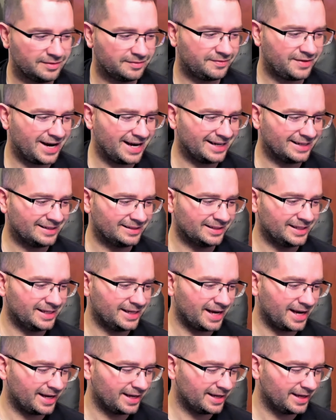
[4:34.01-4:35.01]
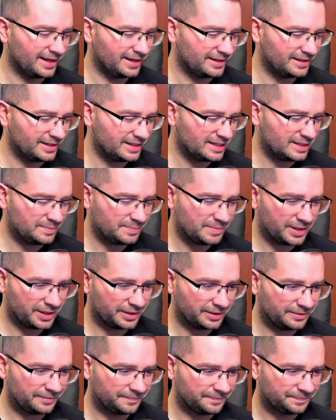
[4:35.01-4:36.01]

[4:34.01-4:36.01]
Finally, I get an email